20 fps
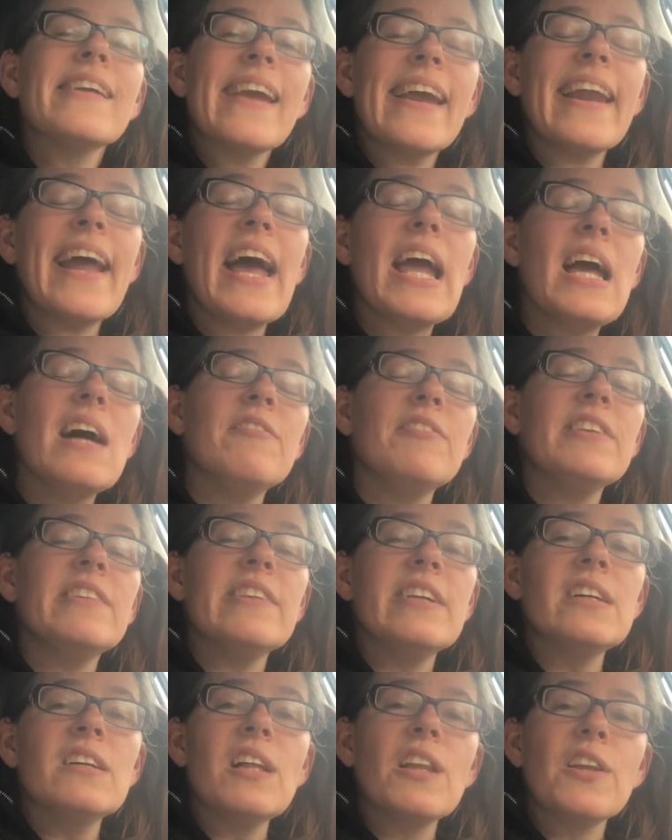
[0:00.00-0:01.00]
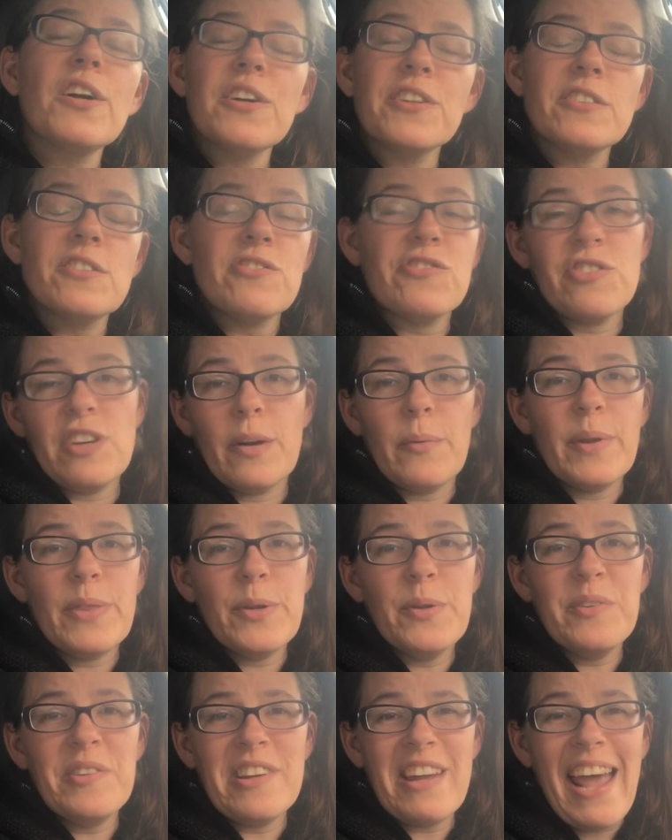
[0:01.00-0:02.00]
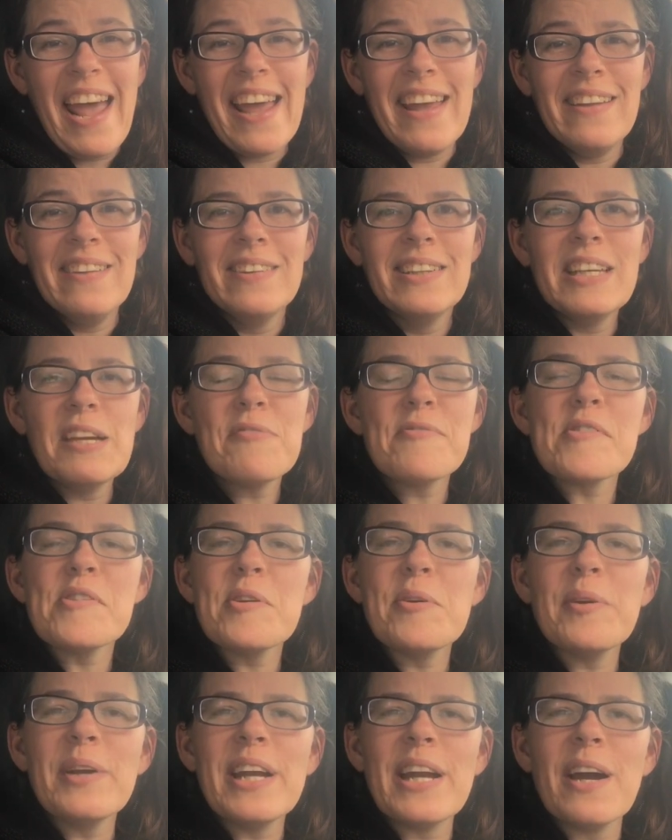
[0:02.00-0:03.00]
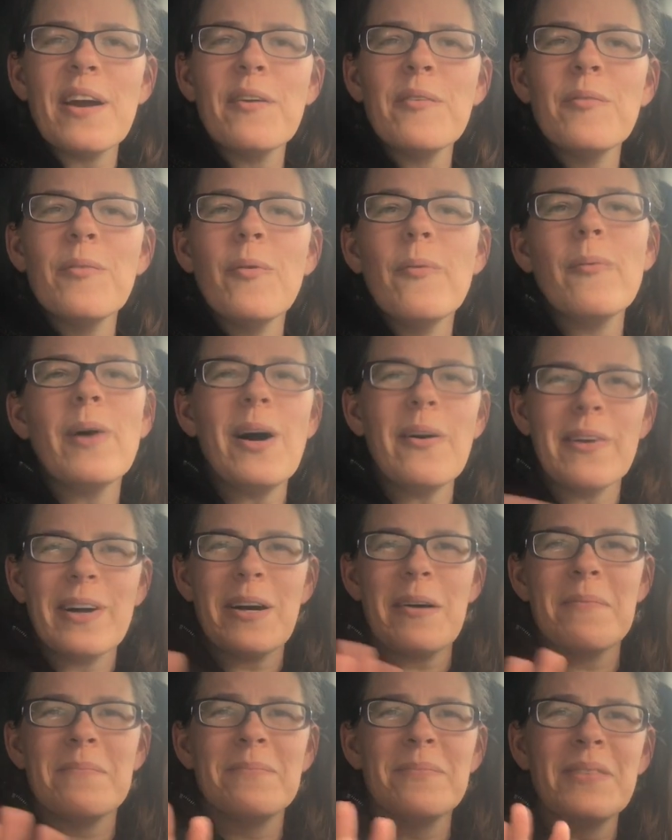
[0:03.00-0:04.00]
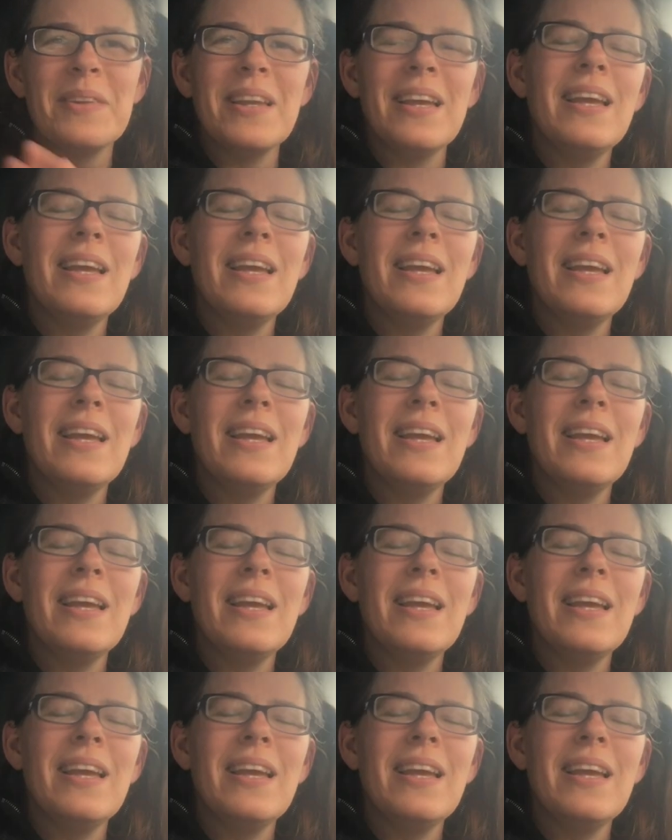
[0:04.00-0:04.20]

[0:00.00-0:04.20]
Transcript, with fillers: and I have a deal alert to share with you today. If you're new here, welcome.